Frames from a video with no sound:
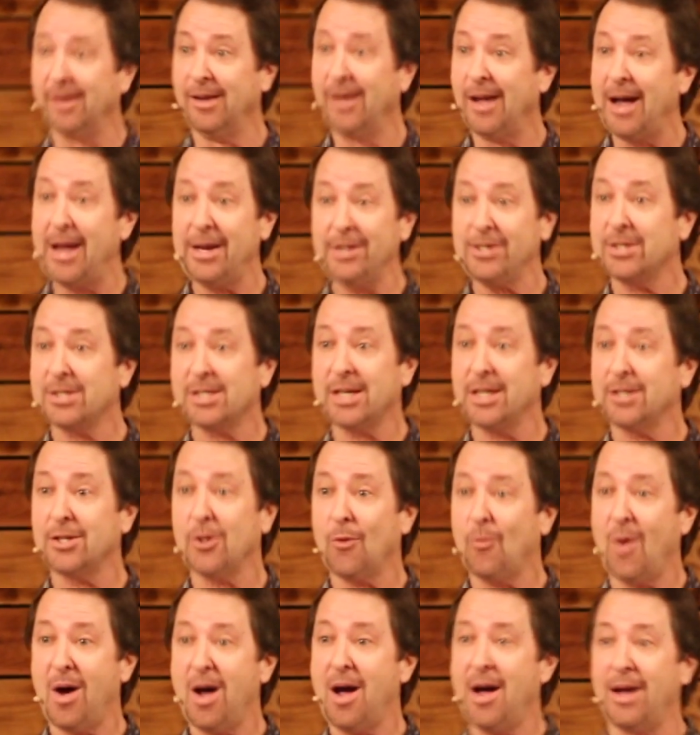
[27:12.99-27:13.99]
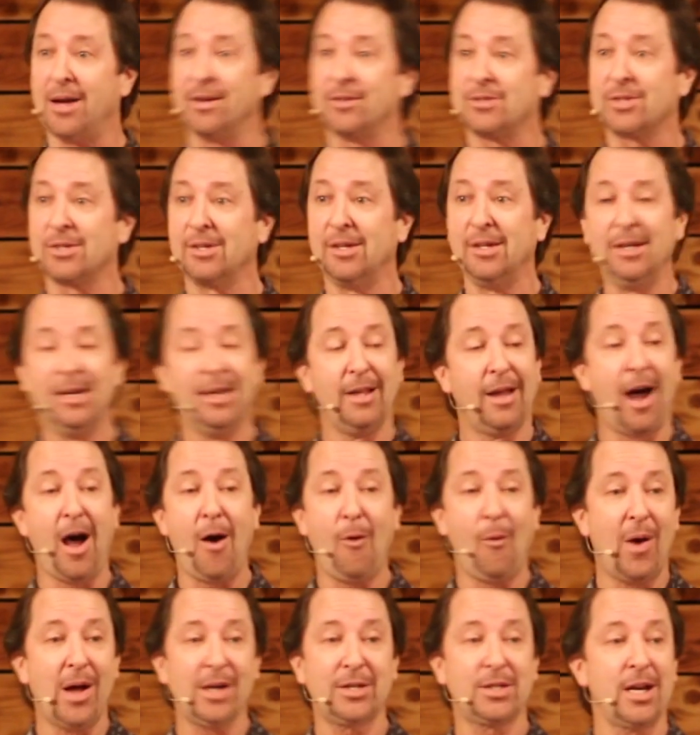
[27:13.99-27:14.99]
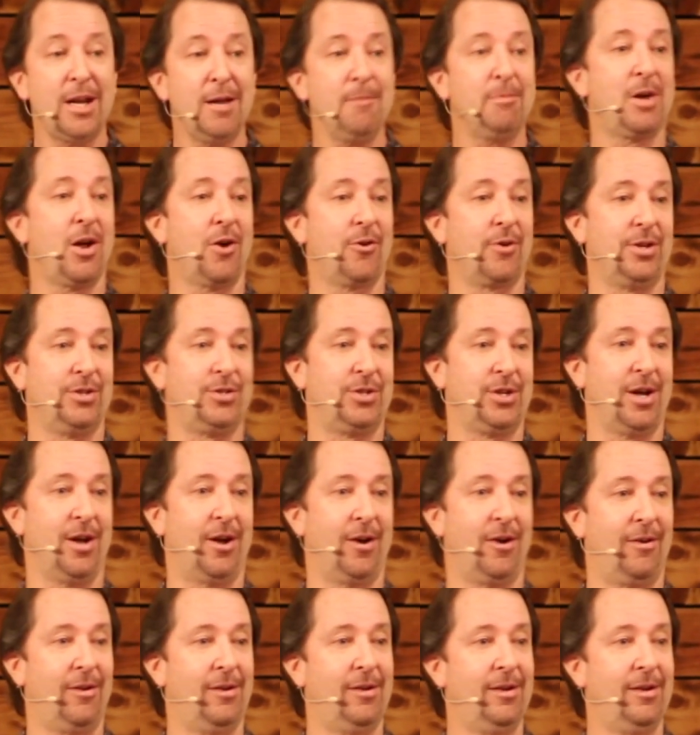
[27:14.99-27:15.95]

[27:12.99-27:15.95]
I just get to watch. I'll watch him go to jail.